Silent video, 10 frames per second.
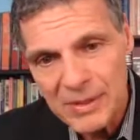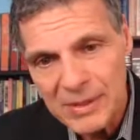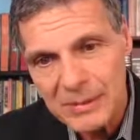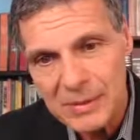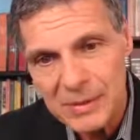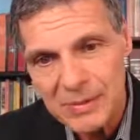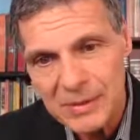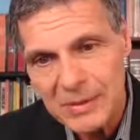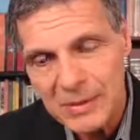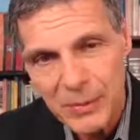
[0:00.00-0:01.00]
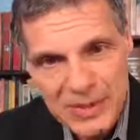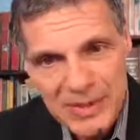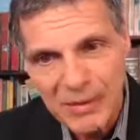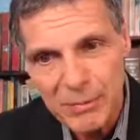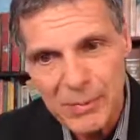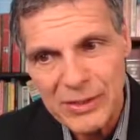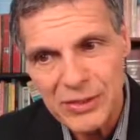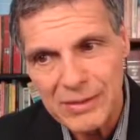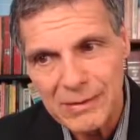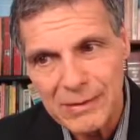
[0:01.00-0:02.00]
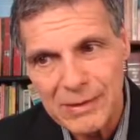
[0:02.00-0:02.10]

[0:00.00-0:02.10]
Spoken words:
symptoms, the ones that I've mentioned,